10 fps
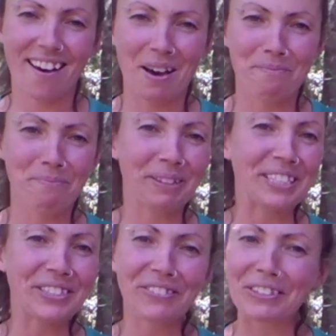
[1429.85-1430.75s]
uh,
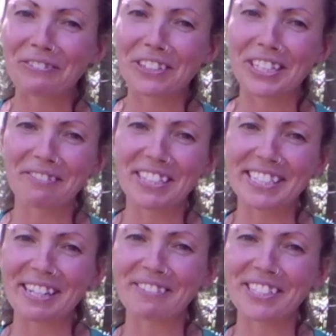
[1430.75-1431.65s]
please feel free to
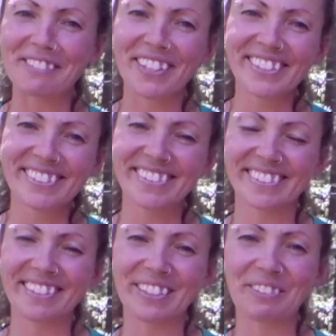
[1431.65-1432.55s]
reach out to
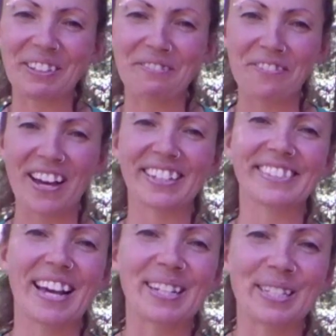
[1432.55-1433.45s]
us. You can
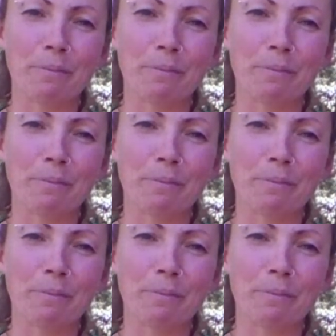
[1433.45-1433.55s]
find us at